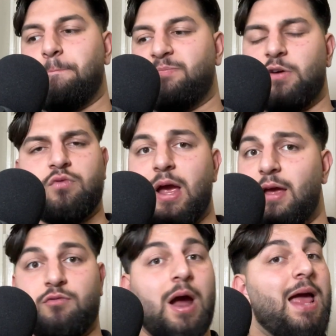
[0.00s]

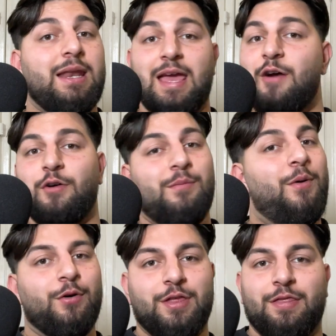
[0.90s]
Rarely ever
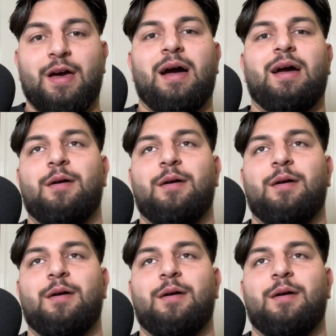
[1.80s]
more than that.